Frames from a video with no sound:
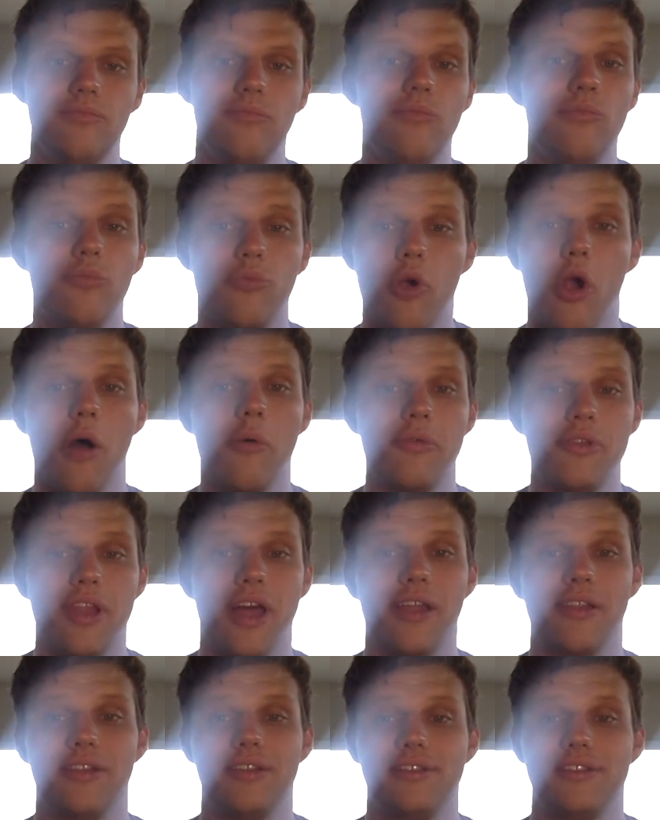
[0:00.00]
Probably
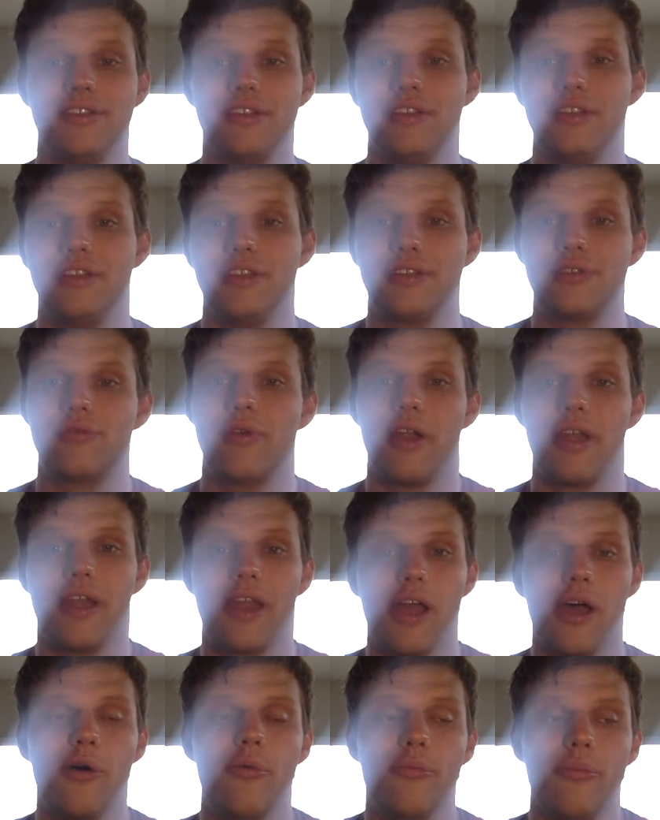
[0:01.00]
not listening to this right
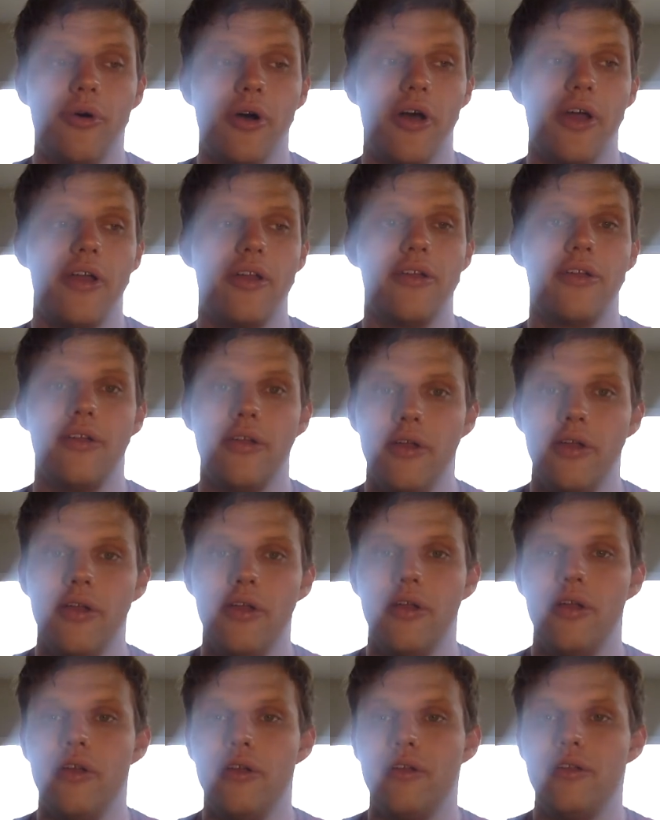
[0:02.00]
now, but
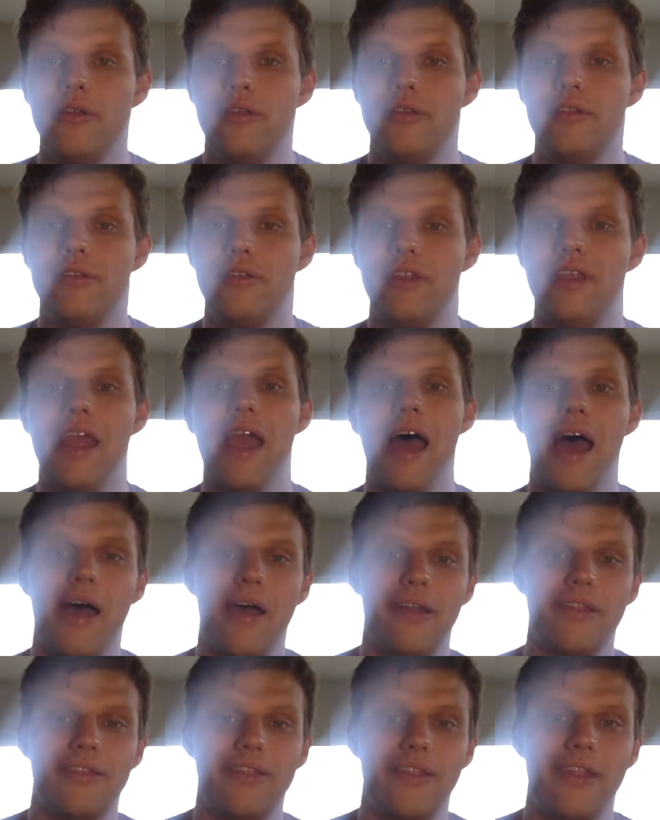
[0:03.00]
yeah,
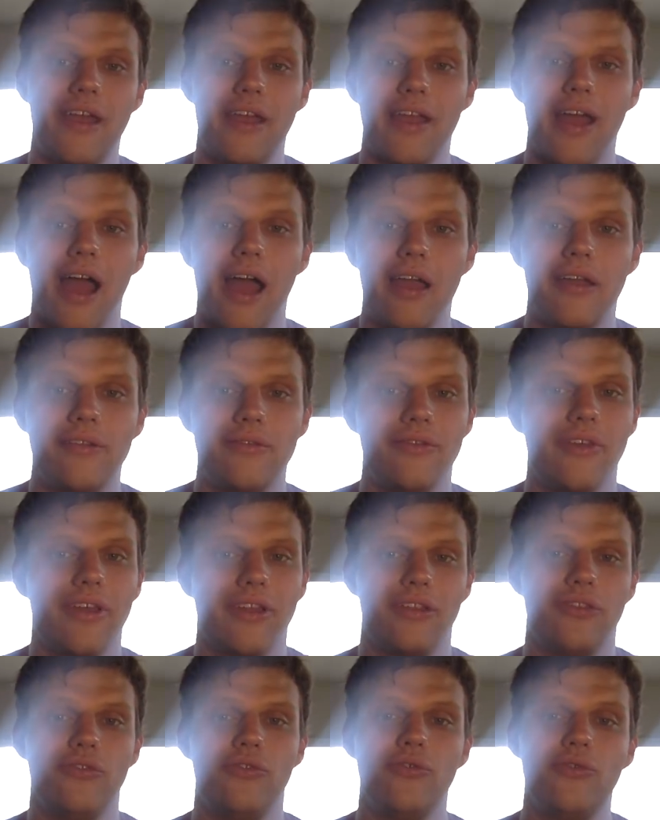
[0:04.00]

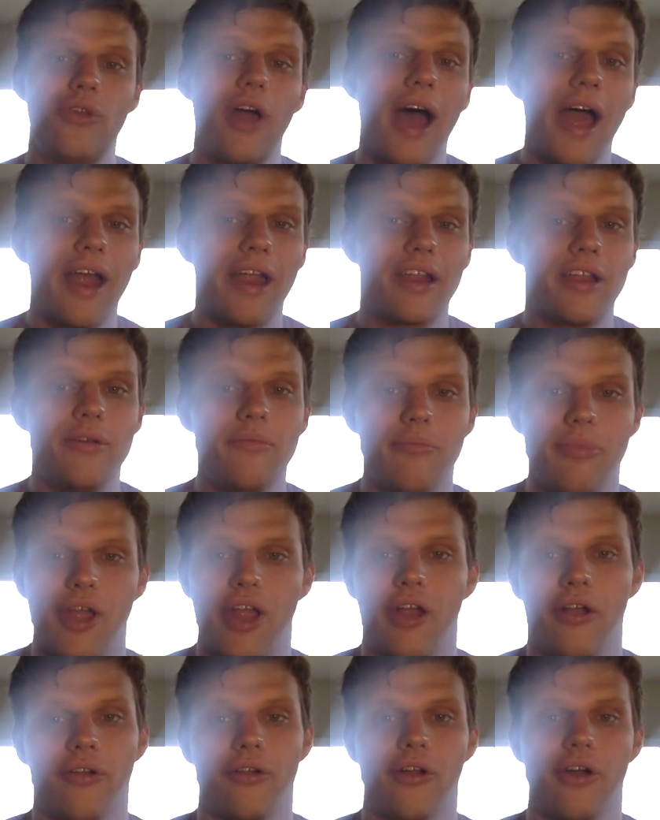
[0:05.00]
do not
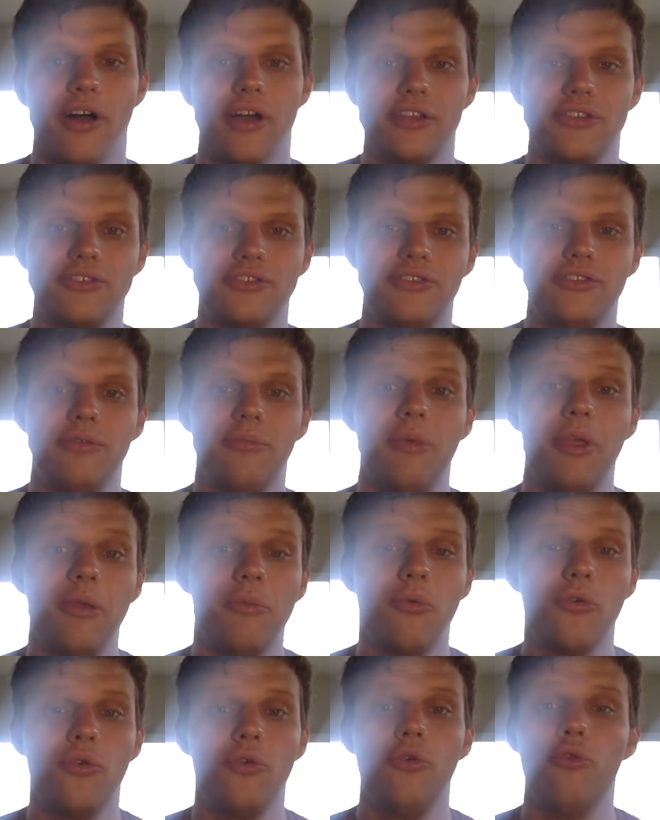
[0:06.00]
compare us to people who